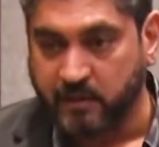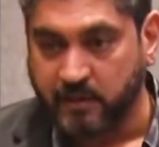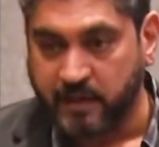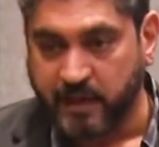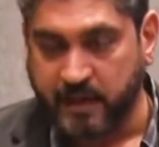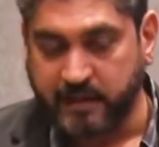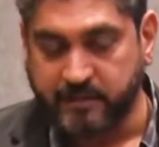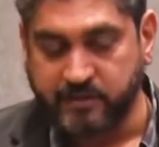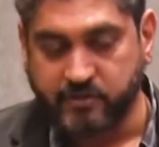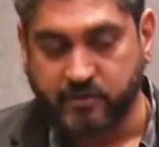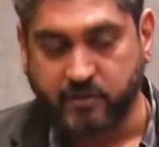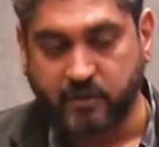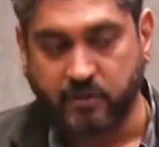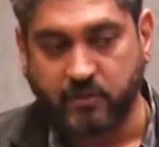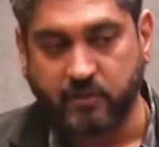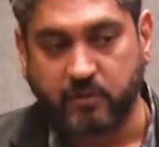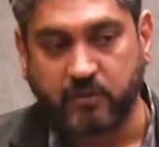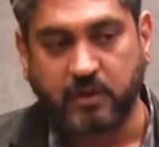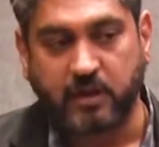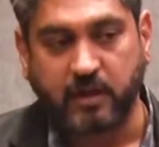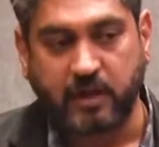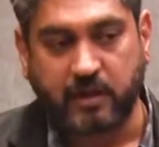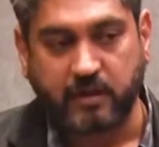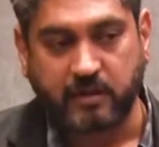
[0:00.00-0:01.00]
And so,
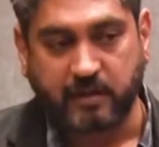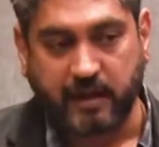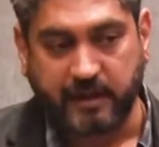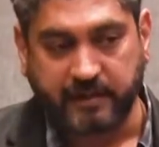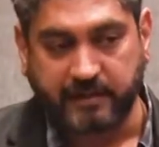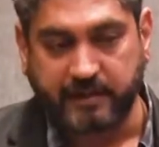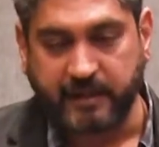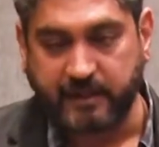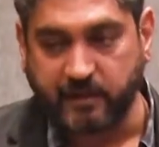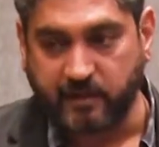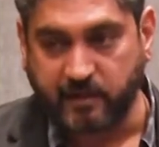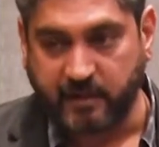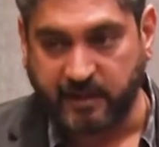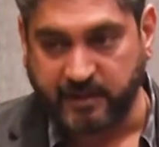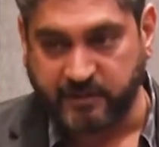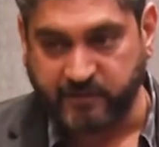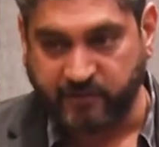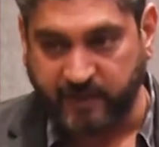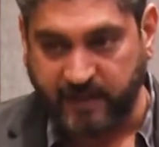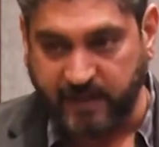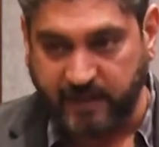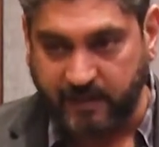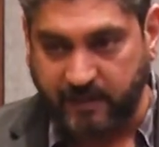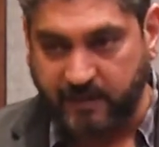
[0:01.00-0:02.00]
I think it's
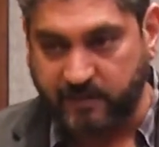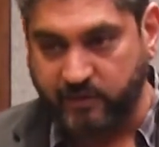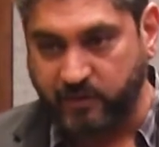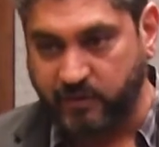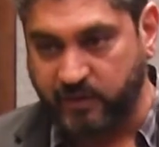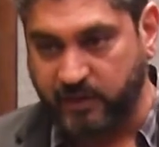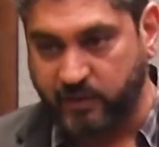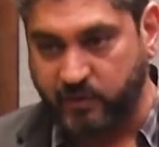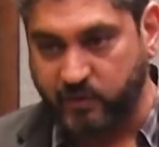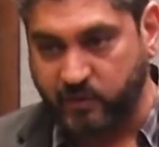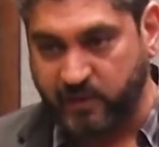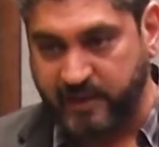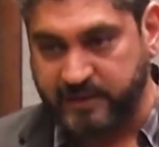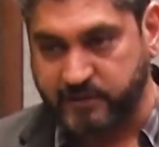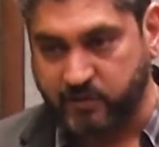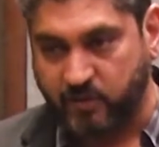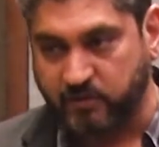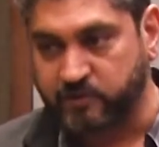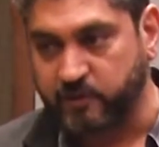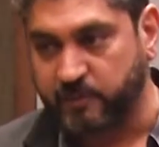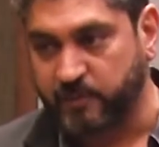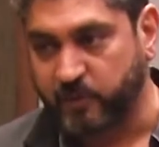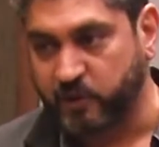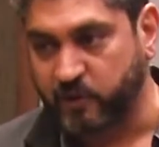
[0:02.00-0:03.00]
very, you need to, as
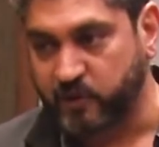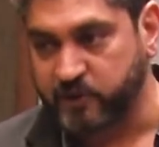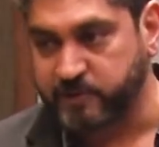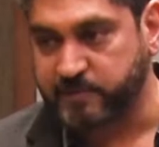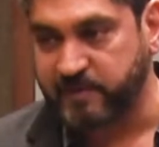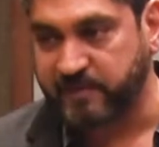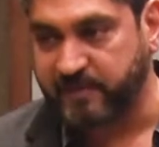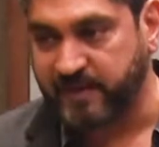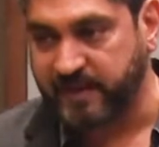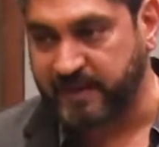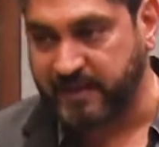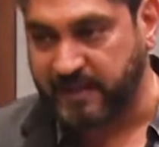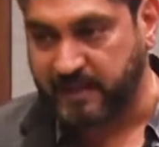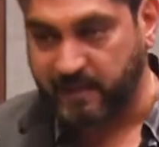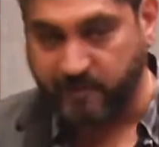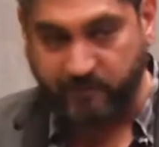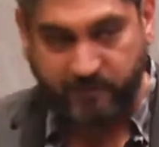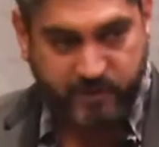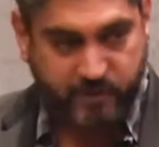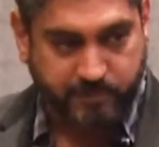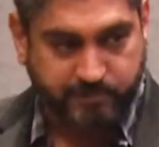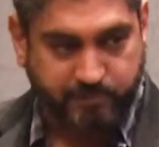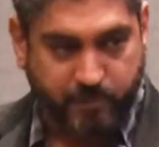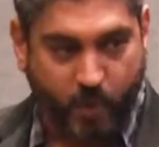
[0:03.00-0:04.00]
entrepreneurs, be very clear
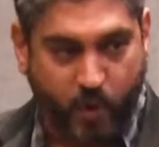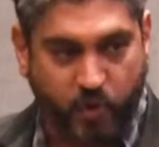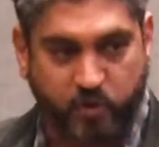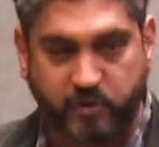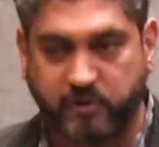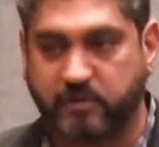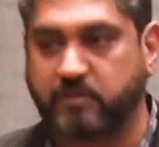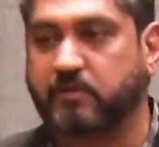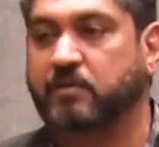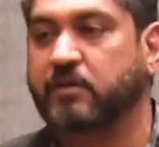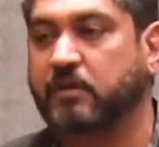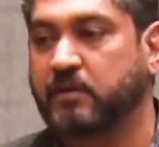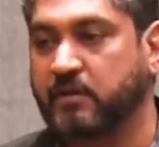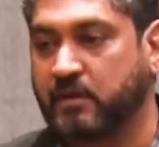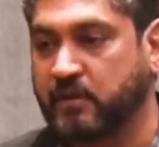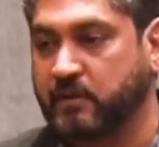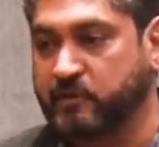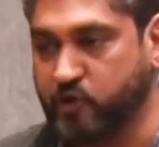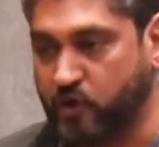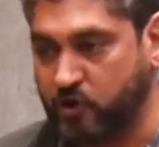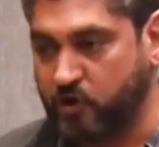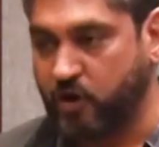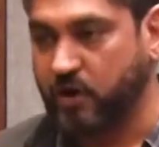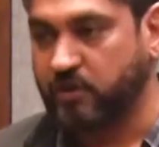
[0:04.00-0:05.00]
which boat
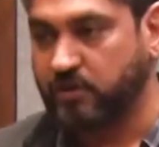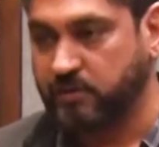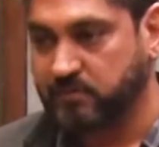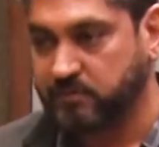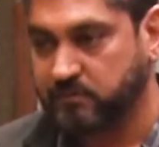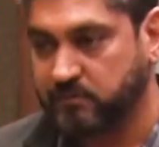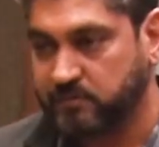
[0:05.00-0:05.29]
you're on,